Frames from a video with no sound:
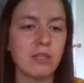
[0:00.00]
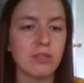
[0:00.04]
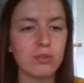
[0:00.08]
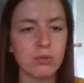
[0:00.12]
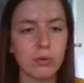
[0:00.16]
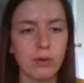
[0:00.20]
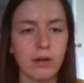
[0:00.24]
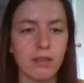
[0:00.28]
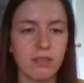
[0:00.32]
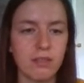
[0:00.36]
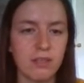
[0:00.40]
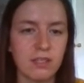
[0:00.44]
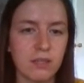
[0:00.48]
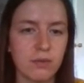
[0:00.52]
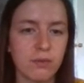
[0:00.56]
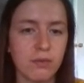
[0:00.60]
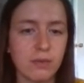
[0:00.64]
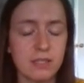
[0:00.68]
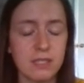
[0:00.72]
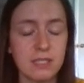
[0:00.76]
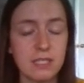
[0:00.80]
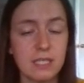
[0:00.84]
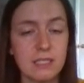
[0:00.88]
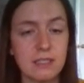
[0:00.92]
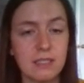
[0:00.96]
during the
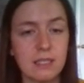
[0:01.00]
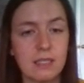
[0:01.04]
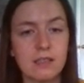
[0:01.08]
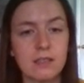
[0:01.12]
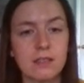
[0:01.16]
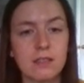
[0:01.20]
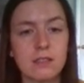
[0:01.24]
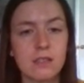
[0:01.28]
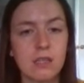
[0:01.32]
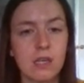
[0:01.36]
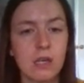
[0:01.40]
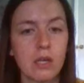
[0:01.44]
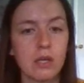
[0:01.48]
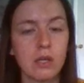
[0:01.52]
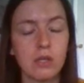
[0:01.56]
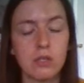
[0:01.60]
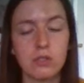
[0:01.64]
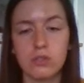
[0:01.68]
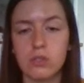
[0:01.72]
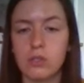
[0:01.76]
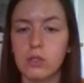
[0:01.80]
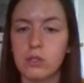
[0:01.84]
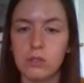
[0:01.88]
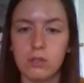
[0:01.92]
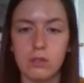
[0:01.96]
different seasons.
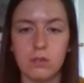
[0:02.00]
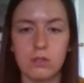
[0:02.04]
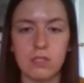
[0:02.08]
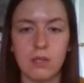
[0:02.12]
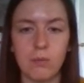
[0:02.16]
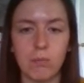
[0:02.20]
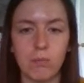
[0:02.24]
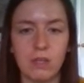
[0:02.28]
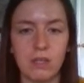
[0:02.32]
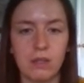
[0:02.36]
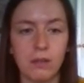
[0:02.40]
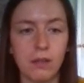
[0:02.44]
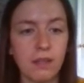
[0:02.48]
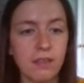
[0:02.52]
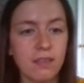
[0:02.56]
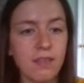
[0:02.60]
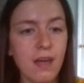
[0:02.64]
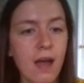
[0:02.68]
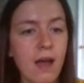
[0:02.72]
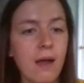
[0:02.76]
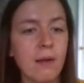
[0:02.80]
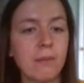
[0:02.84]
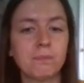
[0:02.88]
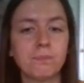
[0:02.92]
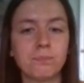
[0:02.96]
So you can do something like
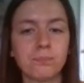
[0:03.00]
that.